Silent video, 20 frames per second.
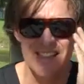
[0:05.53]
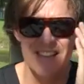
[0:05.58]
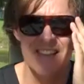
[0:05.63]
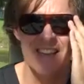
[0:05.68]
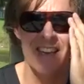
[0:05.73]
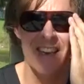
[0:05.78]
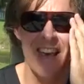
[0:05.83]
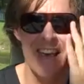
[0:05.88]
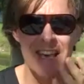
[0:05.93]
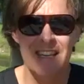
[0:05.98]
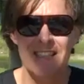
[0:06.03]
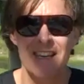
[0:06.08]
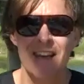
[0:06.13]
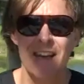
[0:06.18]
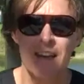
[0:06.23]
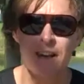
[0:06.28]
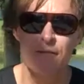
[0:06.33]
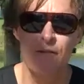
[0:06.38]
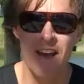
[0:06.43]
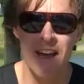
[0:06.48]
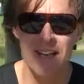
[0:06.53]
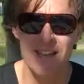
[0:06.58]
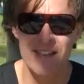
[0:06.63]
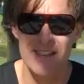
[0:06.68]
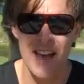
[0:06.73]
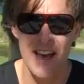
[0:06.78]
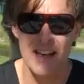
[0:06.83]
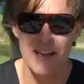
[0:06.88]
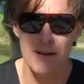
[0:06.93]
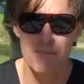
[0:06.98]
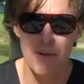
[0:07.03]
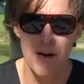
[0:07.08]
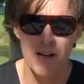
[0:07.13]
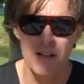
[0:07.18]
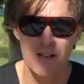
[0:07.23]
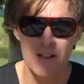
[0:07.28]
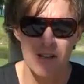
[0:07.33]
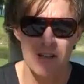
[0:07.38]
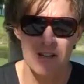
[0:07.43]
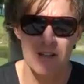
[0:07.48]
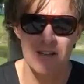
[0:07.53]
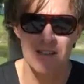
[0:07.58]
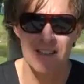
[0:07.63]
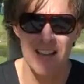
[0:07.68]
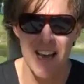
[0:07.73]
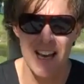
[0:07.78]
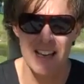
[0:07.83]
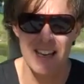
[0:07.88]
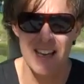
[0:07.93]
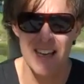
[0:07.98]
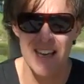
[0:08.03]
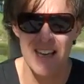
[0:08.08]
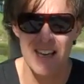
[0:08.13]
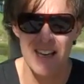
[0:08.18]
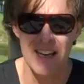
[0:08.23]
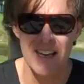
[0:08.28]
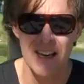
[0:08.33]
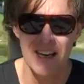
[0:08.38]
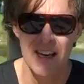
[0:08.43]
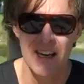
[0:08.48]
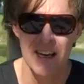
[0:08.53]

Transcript: Today is an advanced acupuncture technique.